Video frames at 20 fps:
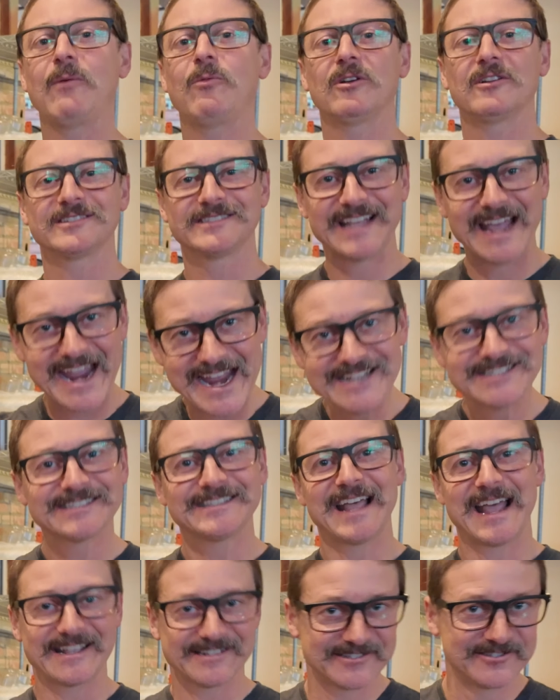I want to
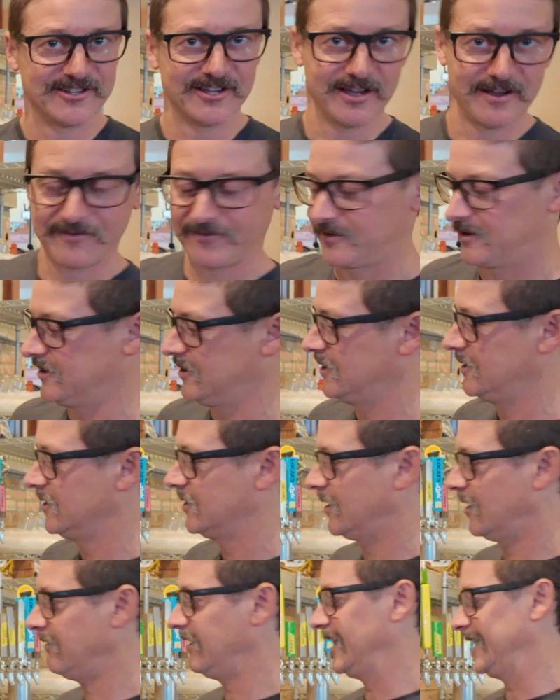taste that stuff.
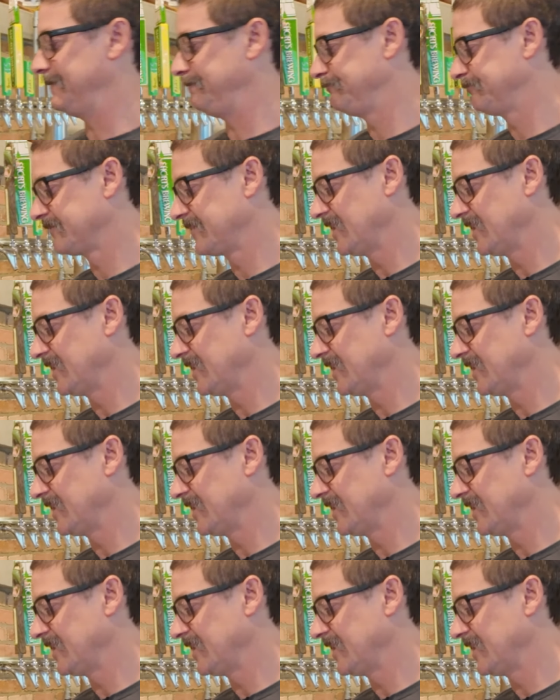All right.